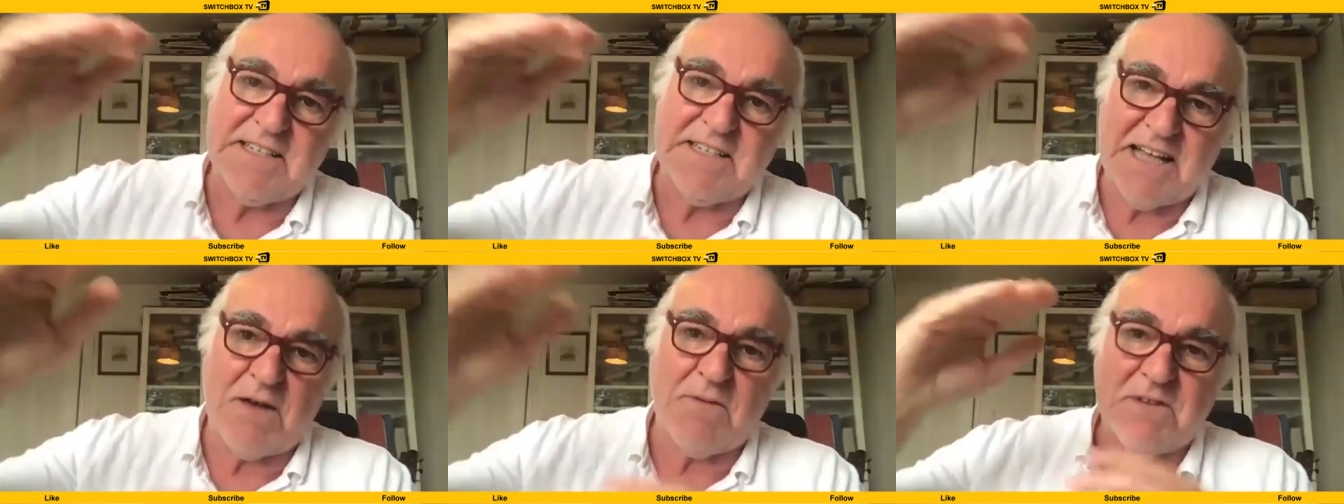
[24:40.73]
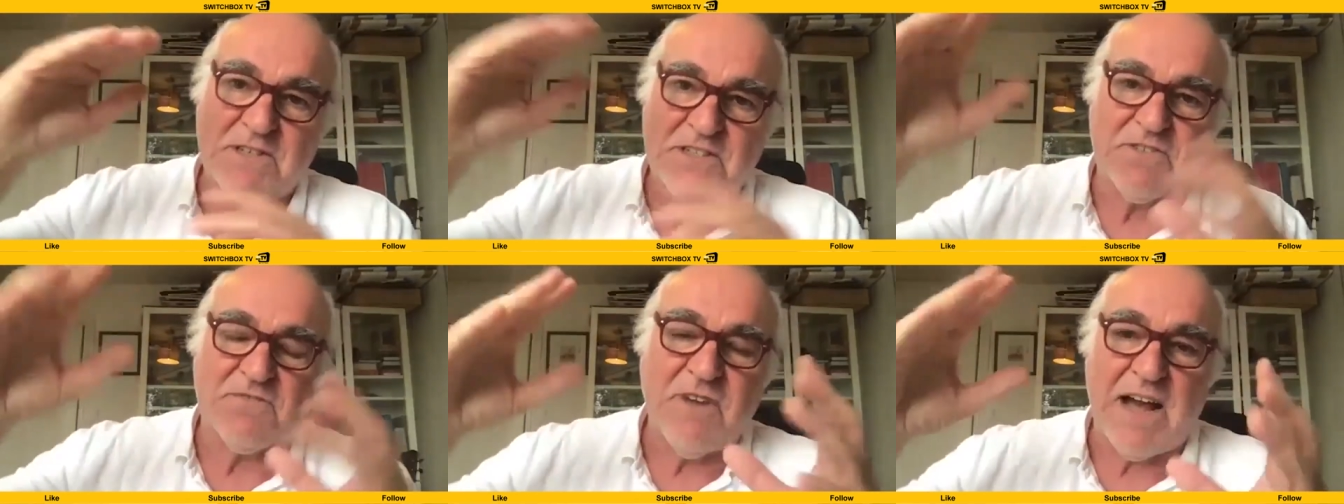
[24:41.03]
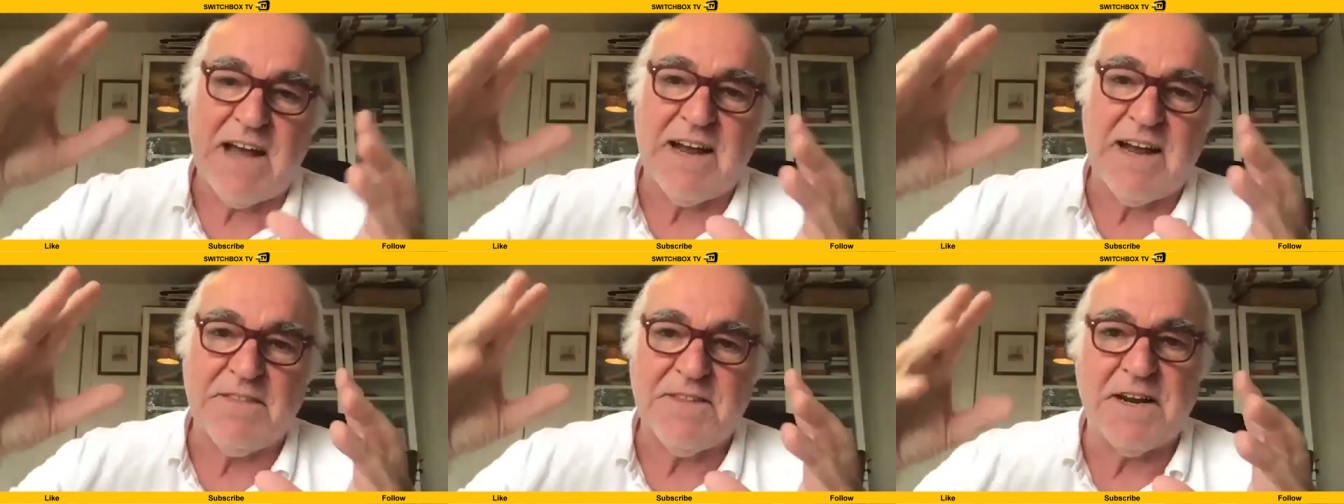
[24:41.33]
That was
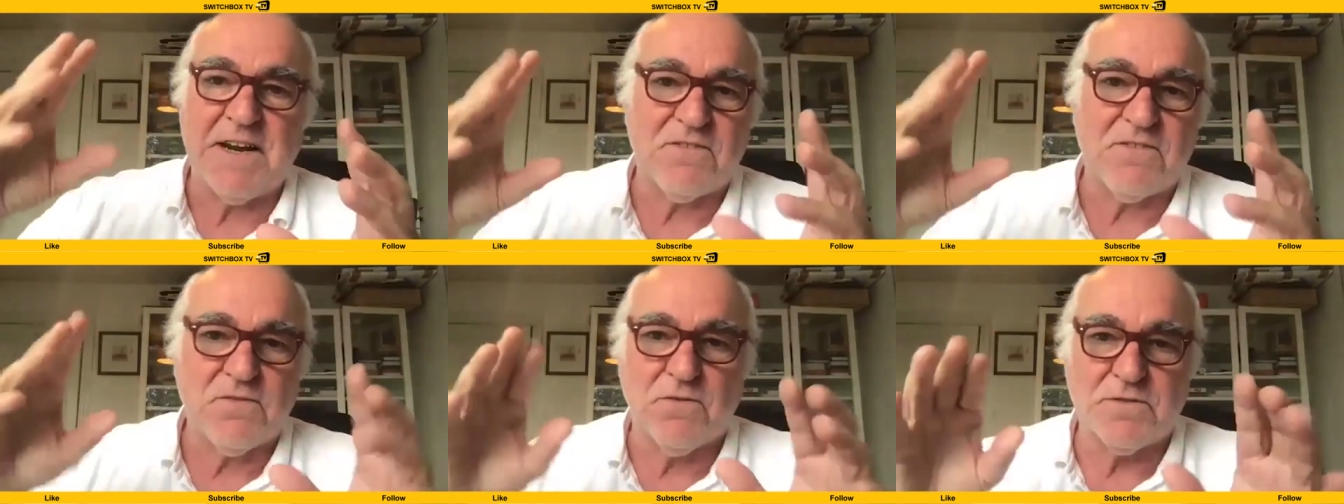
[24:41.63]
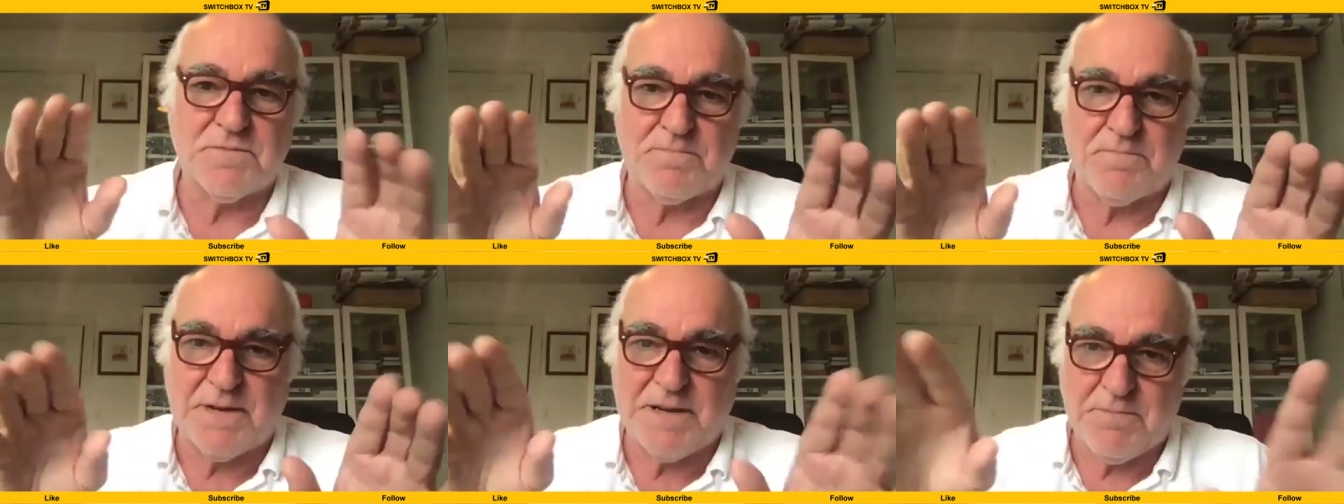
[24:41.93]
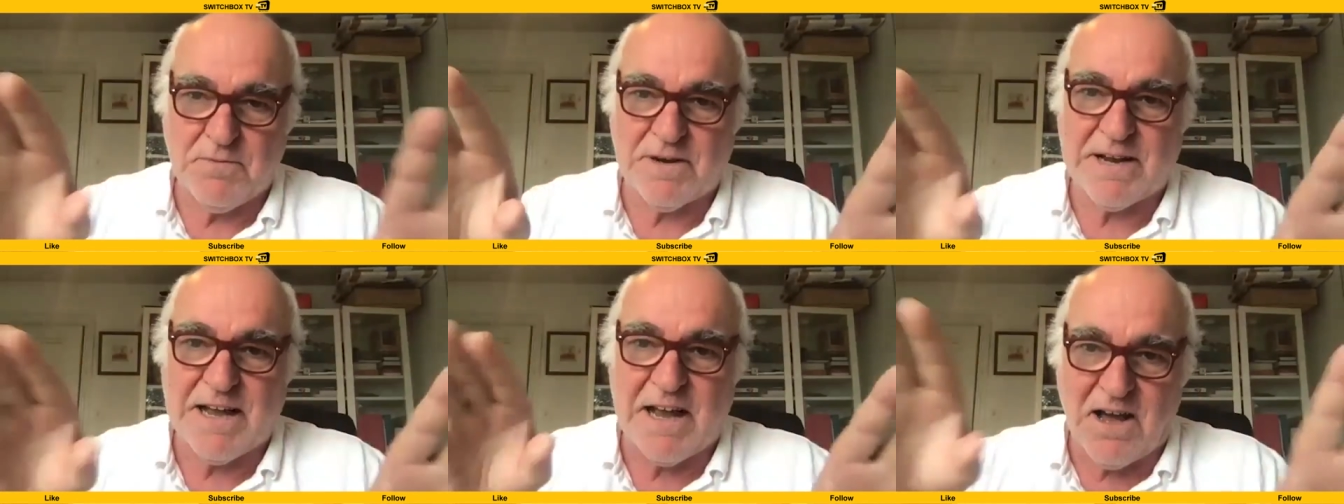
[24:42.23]
great. And then, of course,
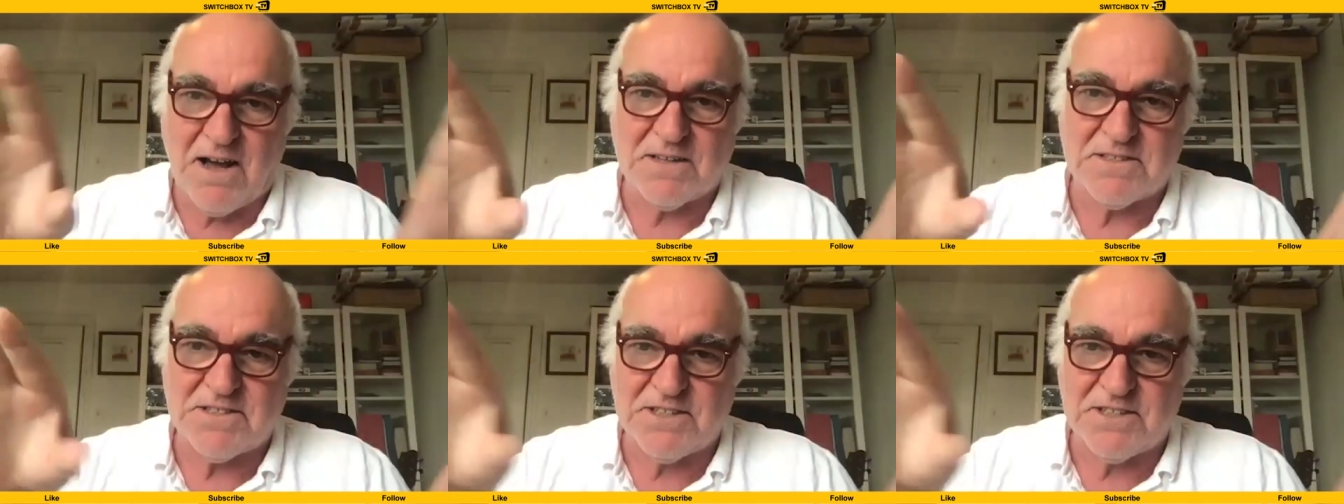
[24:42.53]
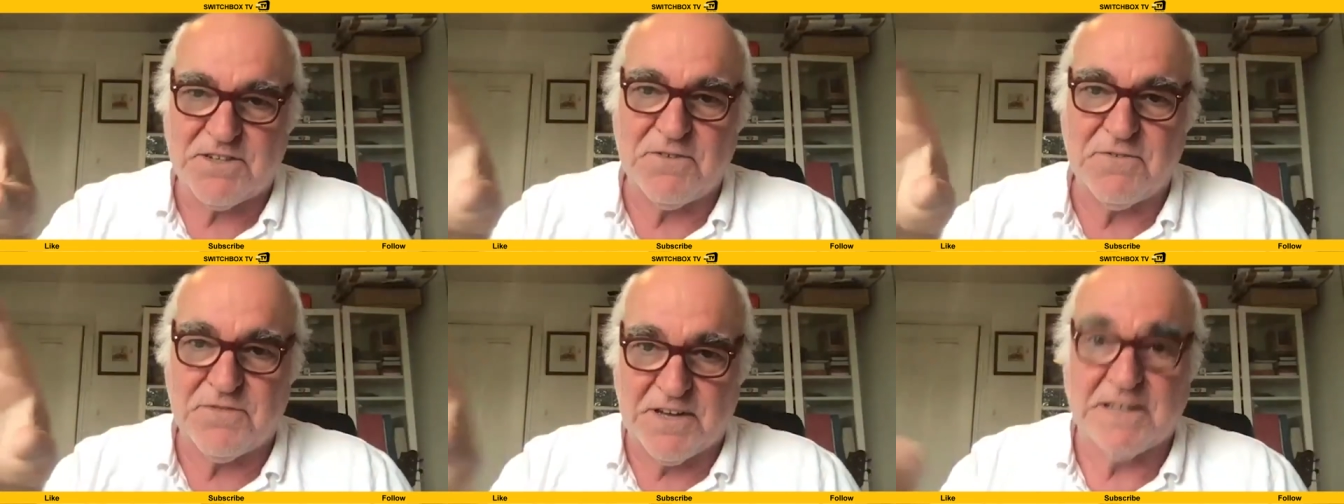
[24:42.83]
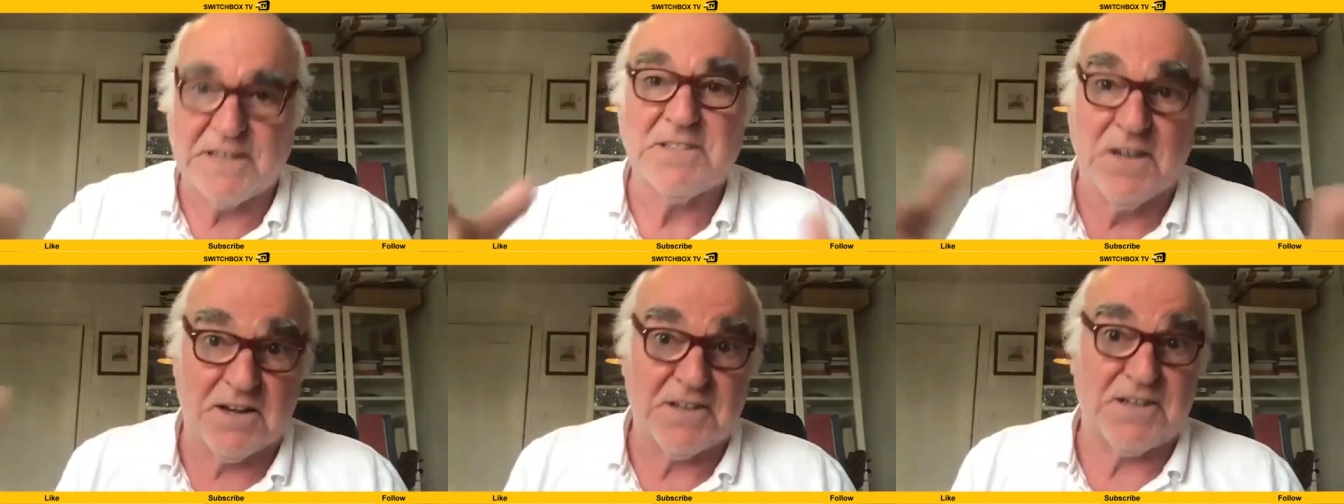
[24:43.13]
people get asked to do
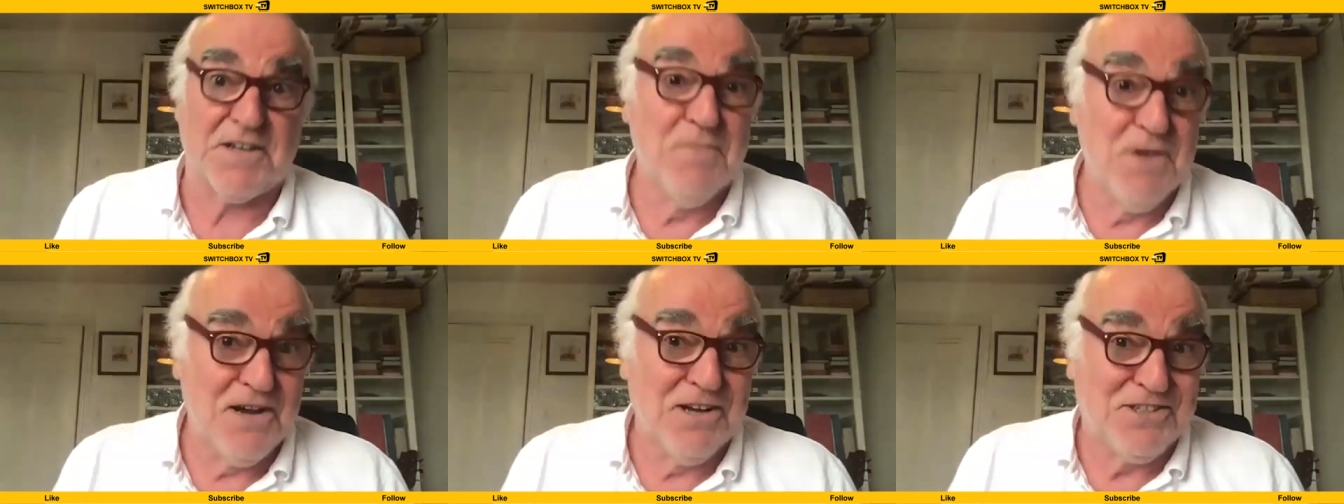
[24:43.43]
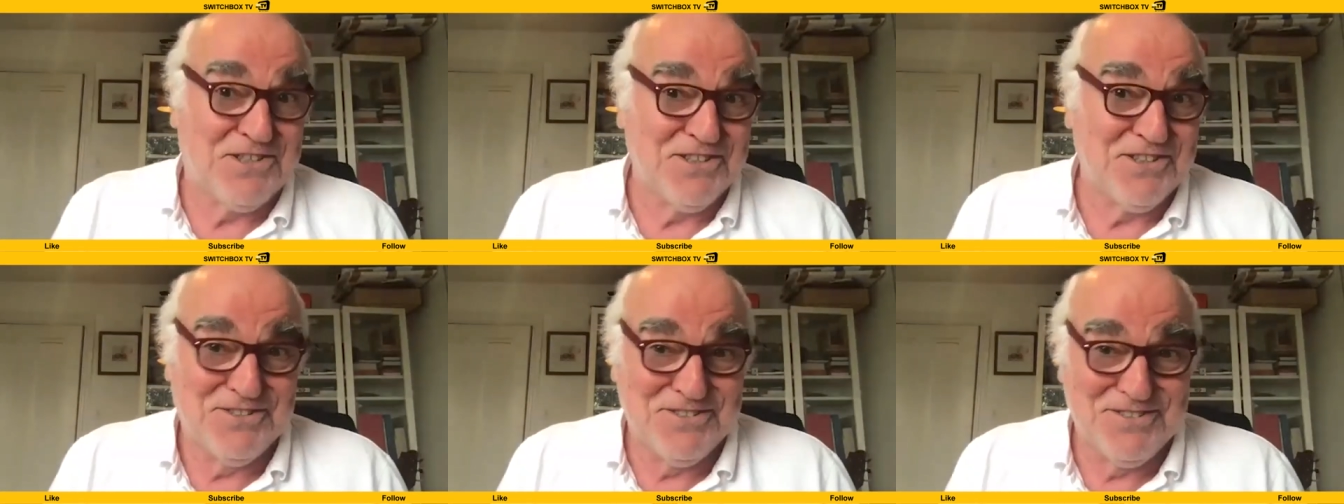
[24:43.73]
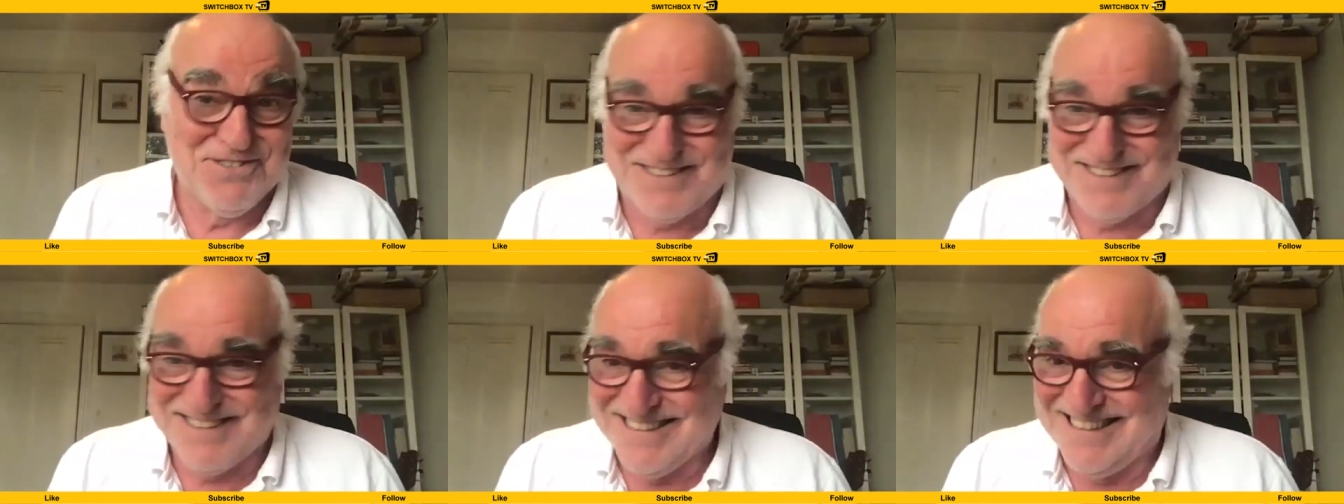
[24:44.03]
things like
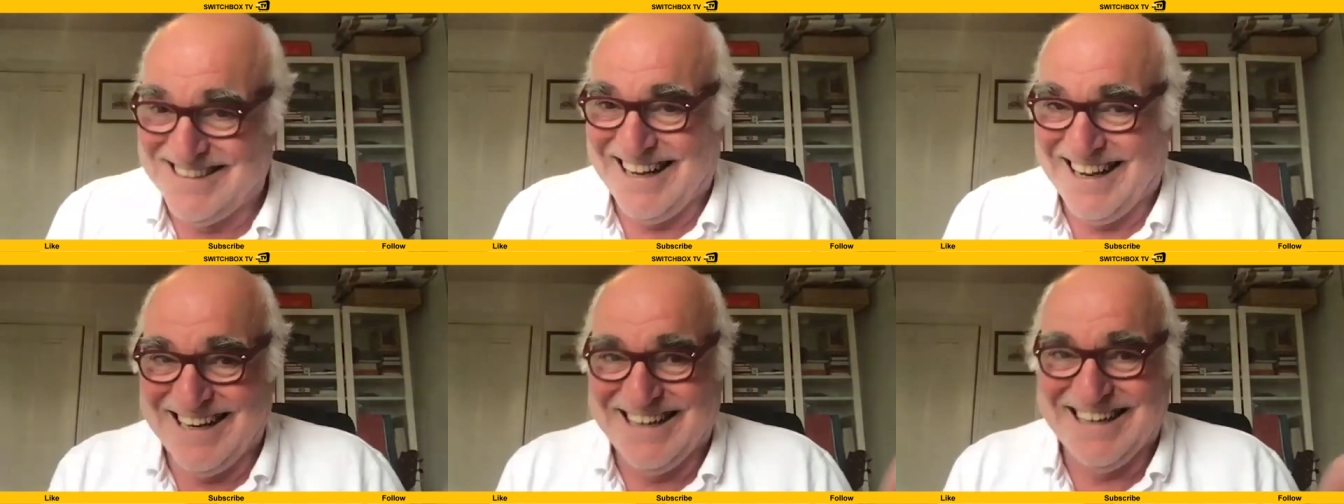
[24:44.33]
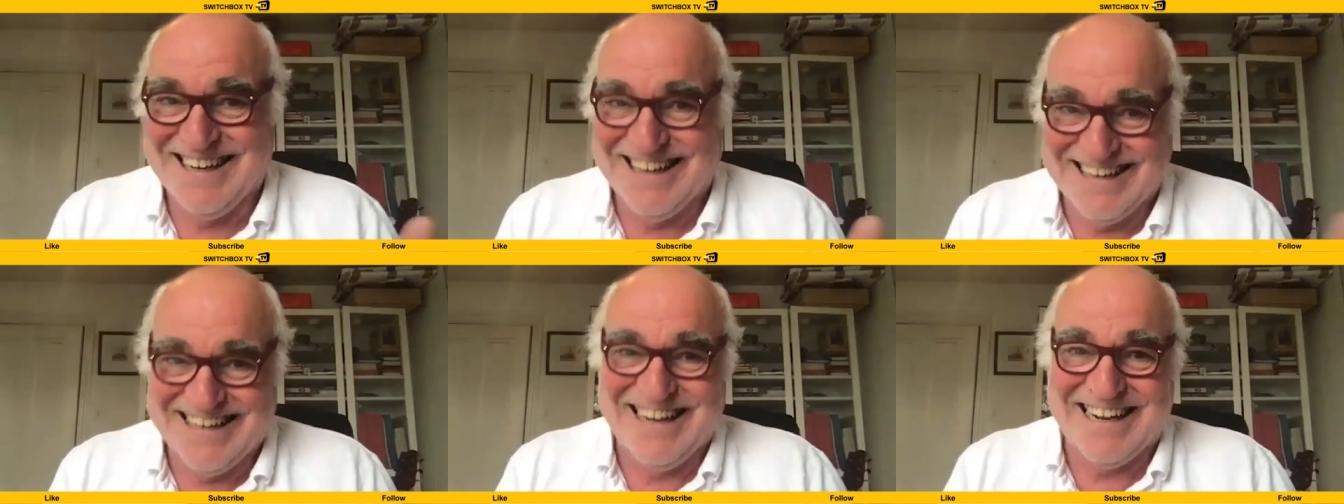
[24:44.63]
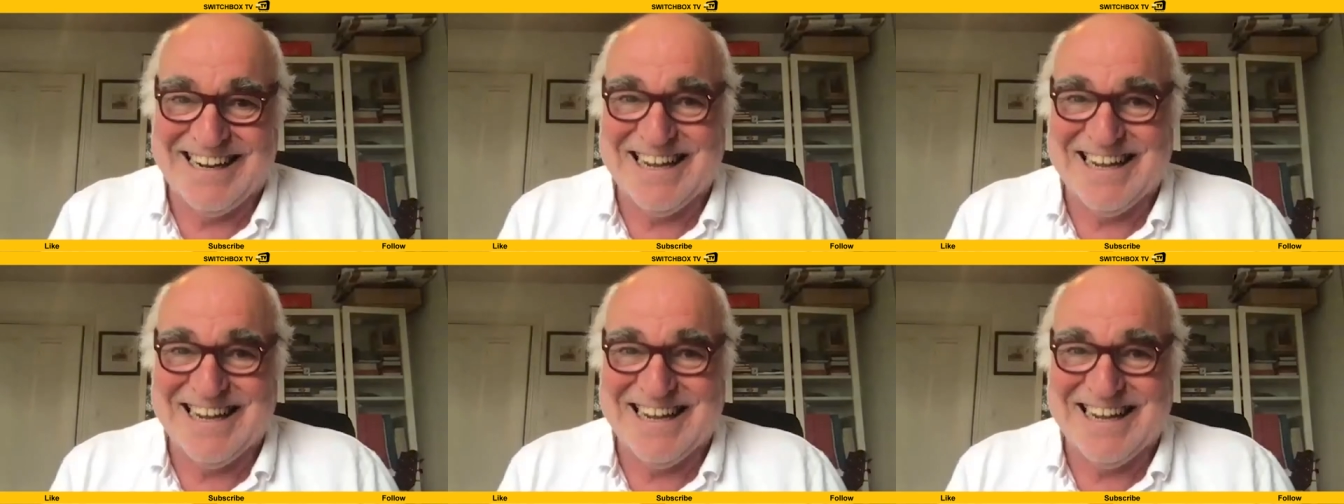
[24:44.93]
commercials and